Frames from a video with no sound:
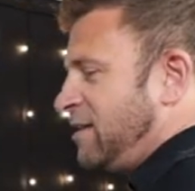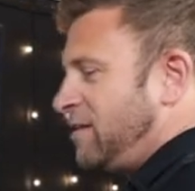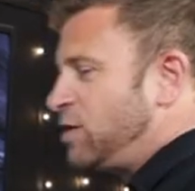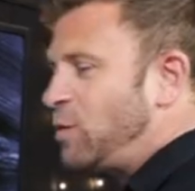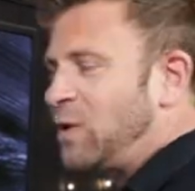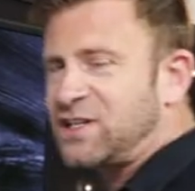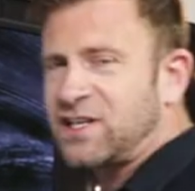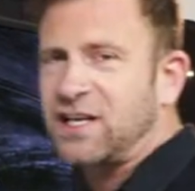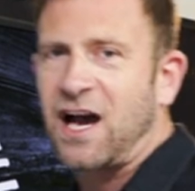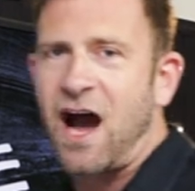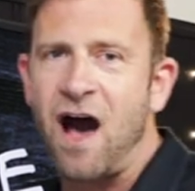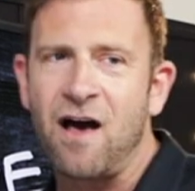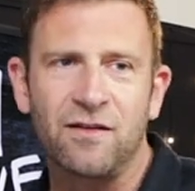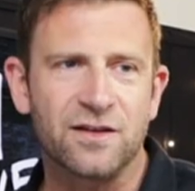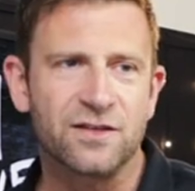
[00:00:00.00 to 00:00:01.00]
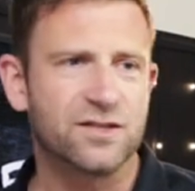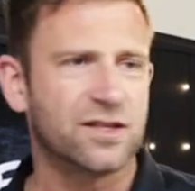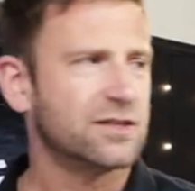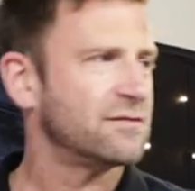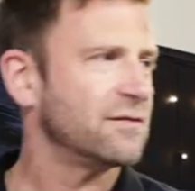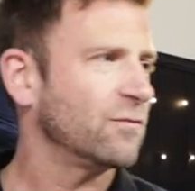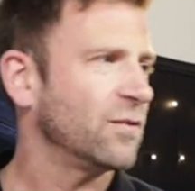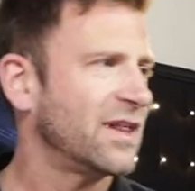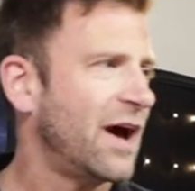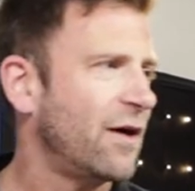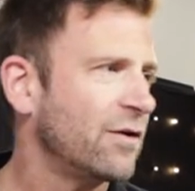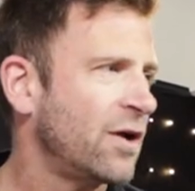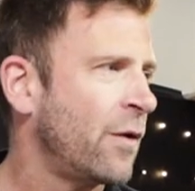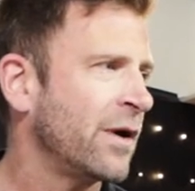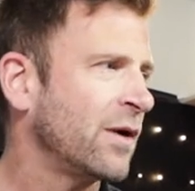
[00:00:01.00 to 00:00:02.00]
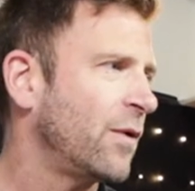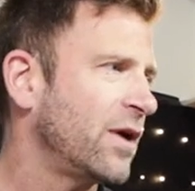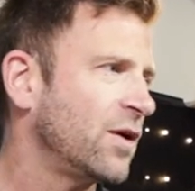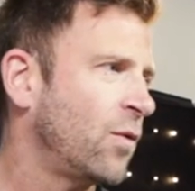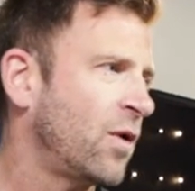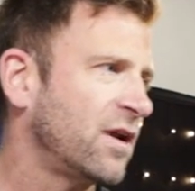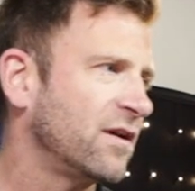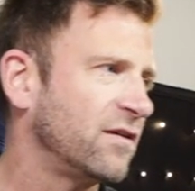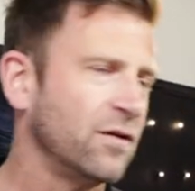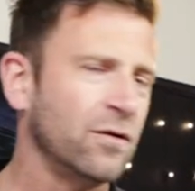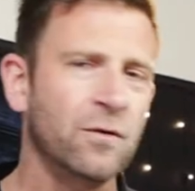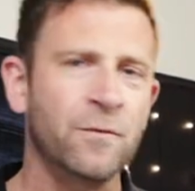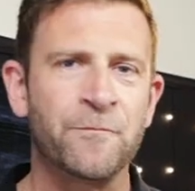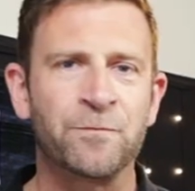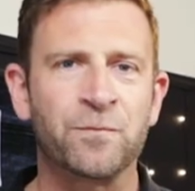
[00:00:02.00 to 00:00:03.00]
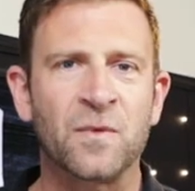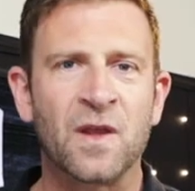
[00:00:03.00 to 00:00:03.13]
You went to college just without knowing what you want to do.